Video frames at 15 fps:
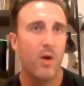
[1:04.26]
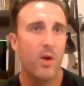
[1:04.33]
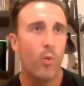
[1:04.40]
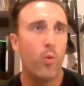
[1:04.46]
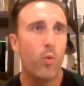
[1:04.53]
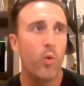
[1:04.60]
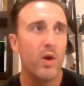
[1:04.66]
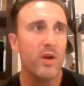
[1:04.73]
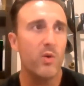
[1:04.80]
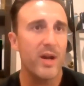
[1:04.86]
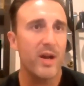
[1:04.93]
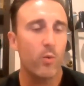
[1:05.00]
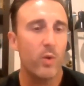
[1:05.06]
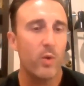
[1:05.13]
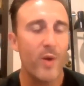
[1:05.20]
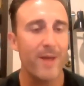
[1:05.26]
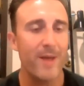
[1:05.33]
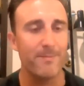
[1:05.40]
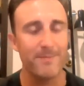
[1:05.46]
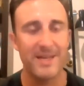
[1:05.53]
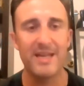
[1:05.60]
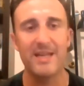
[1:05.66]
what do I
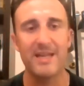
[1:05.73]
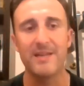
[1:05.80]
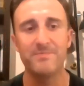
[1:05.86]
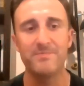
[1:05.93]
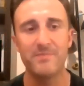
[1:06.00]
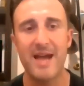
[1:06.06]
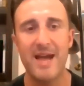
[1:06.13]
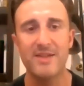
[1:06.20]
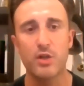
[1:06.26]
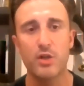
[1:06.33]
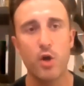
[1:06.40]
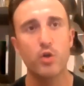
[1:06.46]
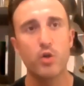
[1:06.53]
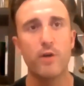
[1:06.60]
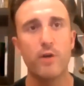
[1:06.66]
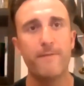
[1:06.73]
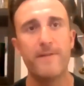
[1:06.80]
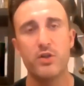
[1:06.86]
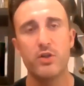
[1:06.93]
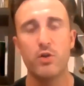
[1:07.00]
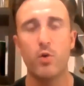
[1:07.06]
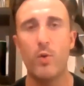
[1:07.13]
mean as a coach or
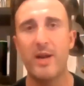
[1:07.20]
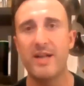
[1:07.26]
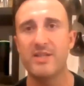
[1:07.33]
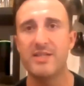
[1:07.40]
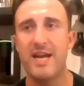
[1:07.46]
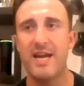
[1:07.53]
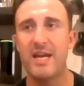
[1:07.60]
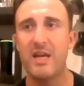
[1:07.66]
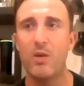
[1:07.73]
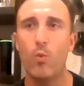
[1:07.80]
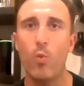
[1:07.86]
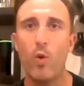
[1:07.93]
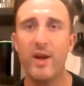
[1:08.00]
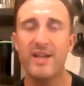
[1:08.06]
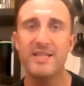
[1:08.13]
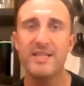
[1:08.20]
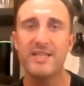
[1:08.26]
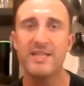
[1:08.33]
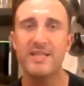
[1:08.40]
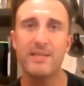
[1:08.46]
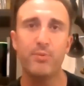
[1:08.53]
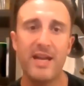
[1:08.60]
official when I say what is
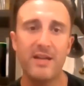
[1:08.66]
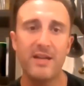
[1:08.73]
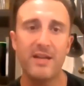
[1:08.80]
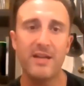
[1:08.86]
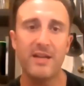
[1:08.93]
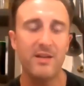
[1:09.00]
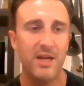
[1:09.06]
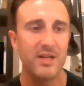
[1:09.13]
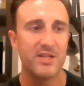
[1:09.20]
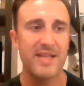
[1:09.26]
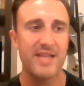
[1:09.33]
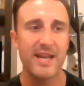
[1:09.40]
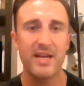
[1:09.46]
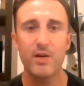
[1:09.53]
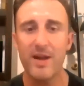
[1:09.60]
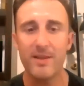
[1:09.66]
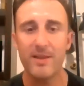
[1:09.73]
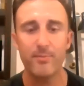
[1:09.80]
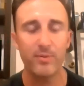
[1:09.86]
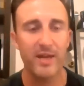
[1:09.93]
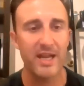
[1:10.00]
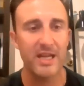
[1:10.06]
the plane, setting
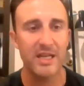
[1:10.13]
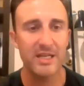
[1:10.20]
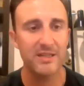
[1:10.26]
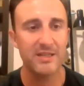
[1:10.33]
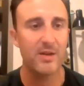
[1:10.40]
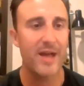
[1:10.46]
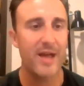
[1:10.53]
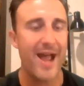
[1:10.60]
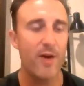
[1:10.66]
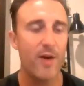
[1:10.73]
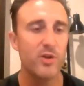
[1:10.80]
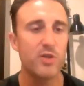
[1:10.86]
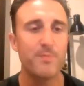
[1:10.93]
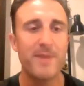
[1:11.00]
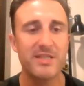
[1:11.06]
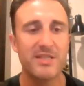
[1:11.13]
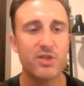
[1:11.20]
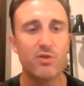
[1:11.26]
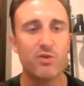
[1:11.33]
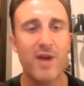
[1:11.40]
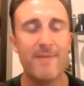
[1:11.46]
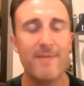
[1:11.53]
around the plane? How would you best
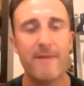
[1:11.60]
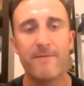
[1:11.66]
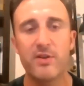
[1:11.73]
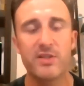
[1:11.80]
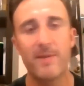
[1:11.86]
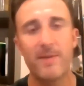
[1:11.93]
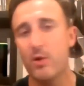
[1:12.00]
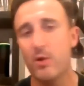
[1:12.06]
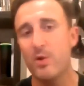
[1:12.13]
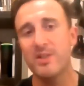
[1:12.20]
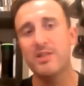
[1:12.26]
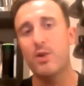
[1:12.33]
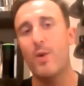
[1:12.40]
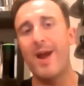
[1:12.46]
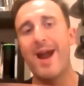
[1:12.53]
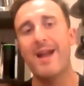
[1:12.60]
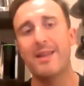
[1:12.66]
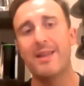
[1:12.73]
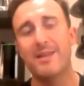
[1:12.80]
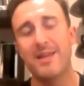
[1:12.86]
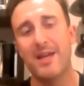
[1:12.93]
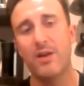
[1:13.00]
describe that for somebody who doesn't know
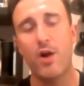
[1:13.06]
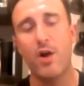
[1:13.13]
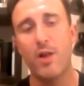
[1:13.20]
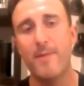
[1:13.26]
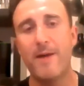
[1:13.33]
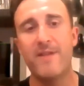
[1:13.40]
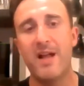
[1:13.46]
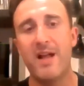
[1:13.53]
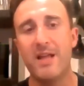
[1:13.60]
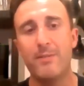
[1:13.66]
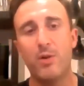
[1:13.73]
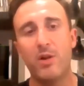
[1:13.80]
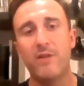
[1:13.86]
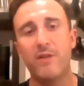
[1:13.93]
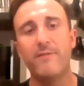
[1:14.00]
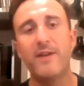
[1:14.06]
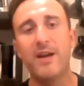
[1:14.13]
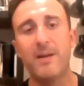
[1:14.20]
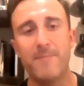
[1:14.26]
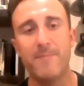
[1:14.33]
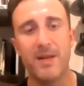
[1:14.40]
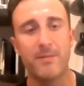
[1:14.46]
anything at all about volleyball or a
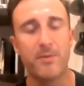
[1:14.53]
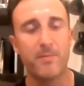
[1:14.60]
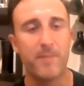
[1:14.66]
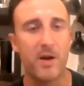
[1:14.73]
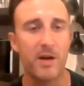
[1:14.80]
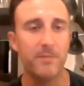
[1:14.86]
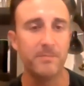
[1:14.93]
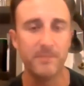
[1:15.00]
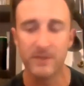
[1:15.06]
very minimal part?